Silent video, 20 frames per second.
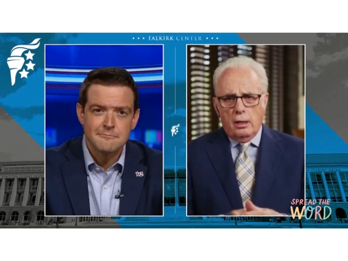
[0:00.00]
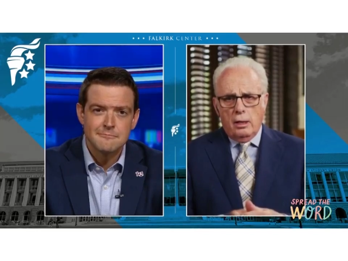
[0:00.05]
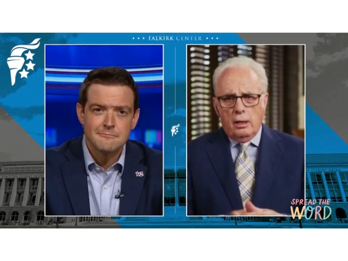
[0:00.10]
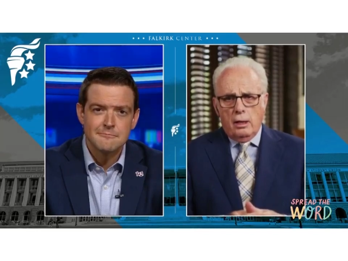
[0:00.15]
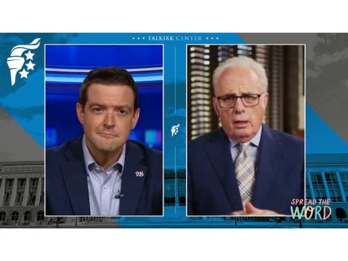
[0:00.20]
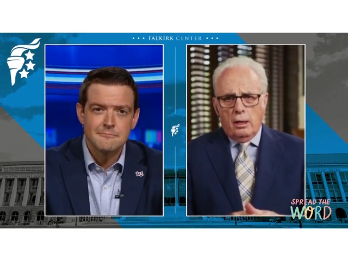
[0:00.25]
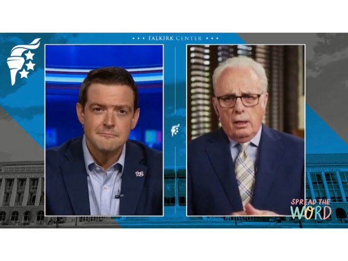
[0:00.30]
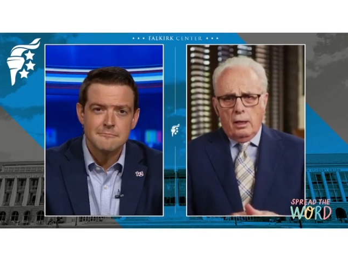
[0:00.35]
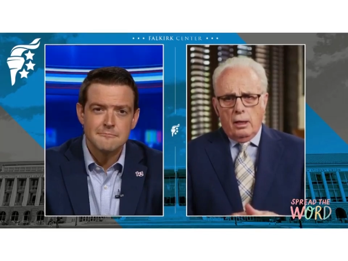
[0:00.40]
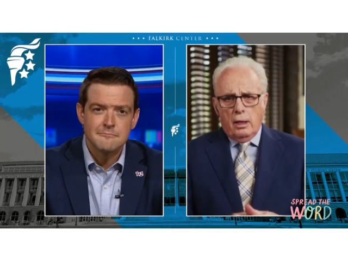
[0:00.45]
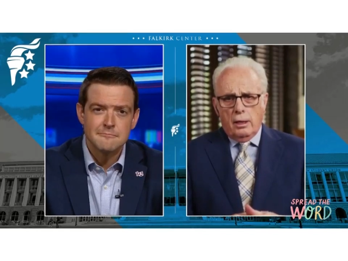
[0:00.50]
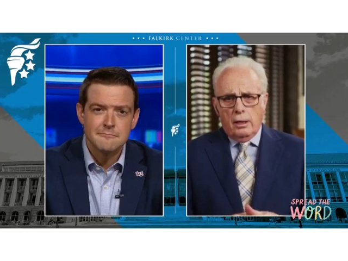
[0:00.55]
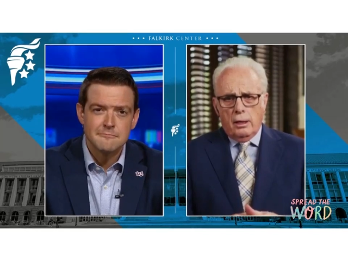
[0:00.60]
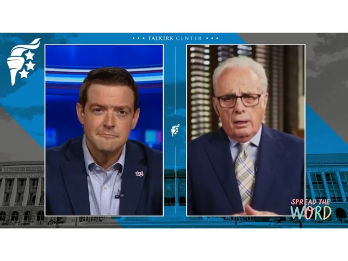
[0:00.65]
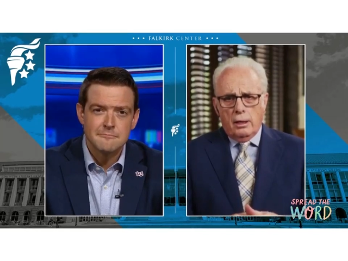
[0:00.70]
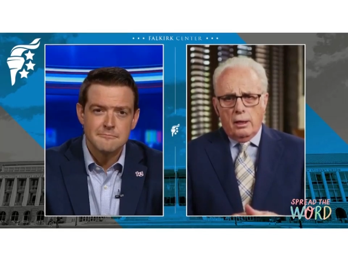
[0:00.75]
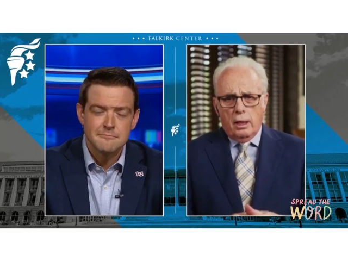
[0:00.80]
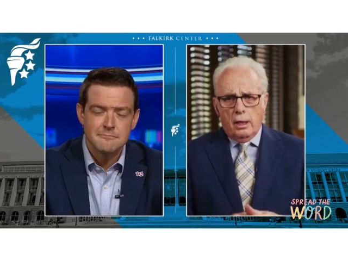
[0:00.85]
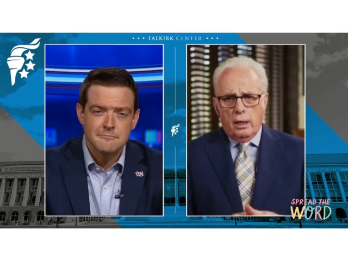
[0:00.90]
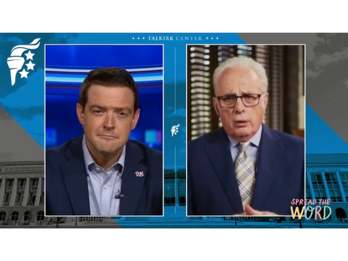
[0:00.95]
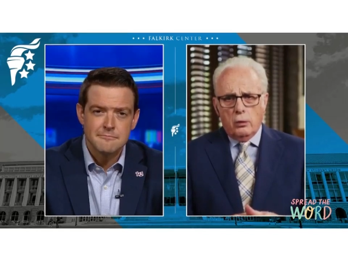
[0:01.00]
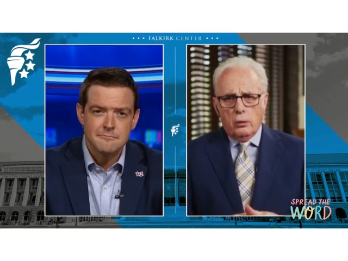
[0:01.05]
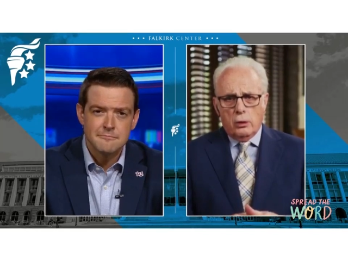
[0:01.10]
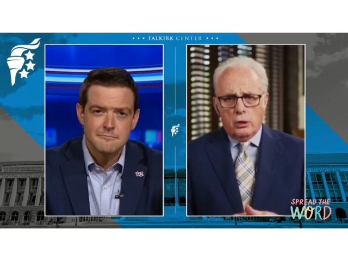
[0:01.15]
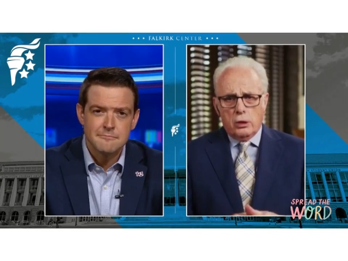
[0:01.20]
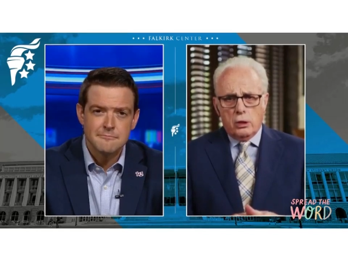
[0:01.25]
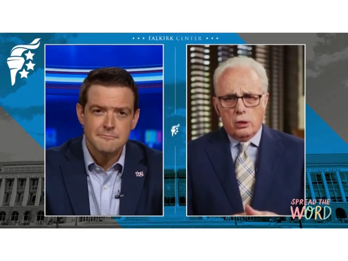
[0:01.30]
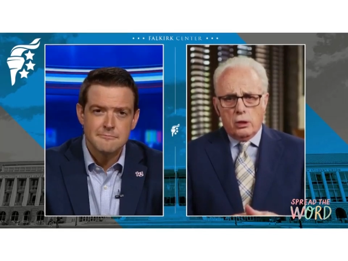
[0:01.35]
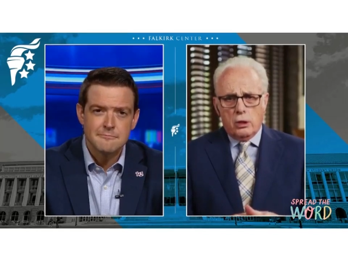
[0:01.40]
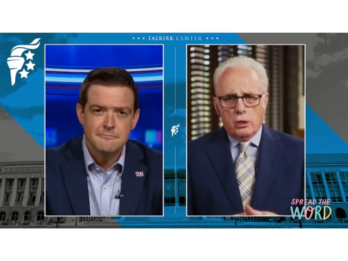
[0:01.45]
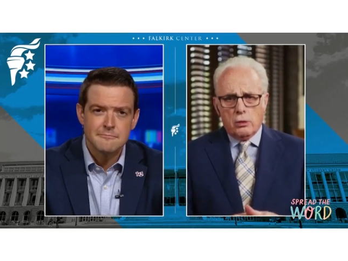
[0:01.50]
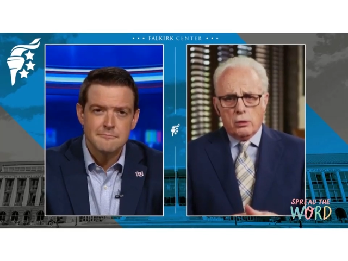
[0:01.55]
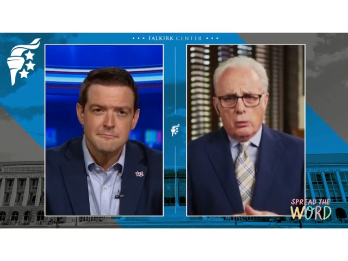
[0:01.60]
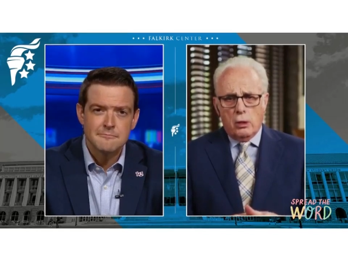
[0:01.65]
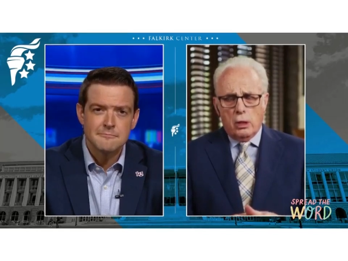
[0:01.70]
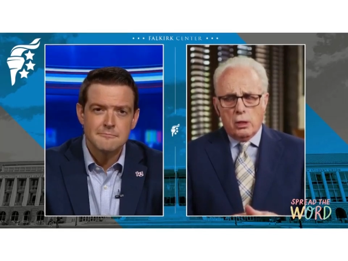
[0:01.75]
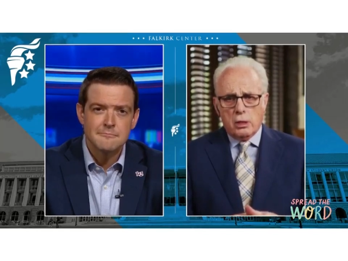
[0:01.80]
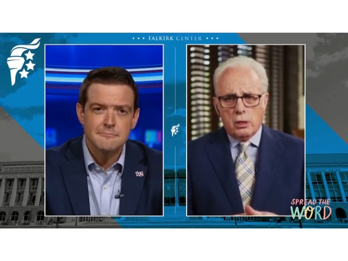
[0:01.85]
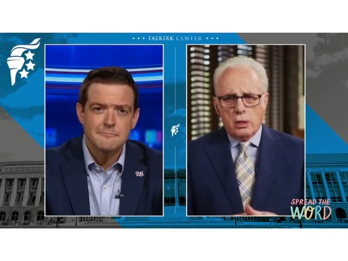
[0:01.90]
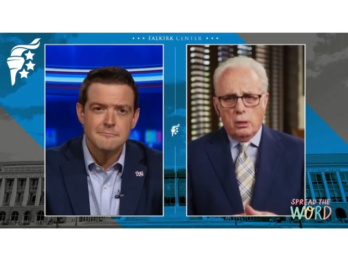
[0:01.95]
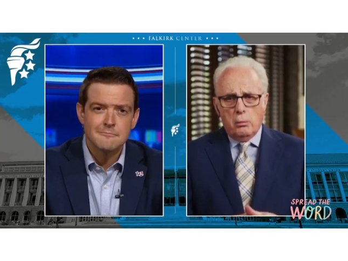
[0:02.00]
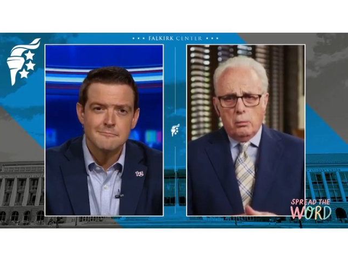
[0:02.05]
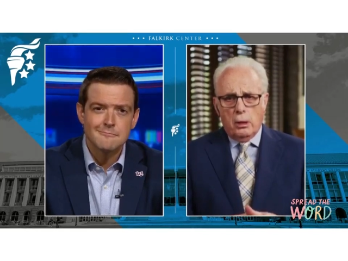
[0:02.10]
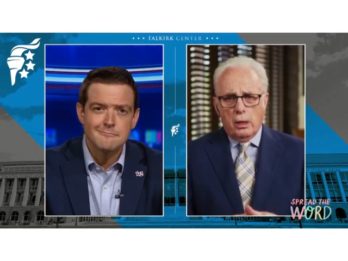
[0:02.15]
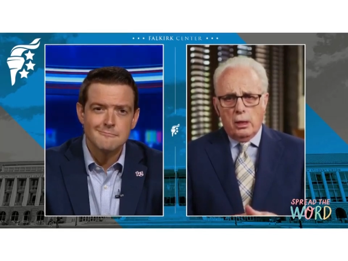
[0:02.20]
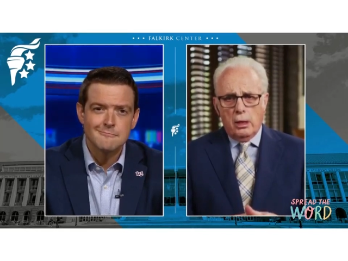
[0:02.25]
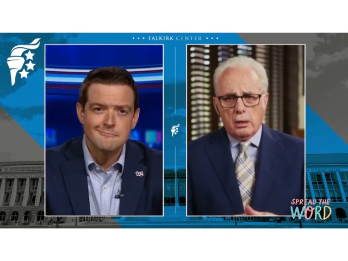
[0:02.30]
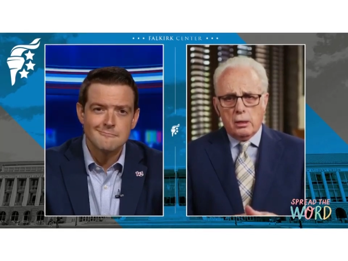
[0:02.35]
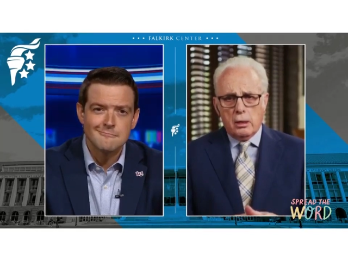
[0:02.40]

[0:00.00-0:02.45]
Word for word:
Speaker 1: and get to a church where somebody's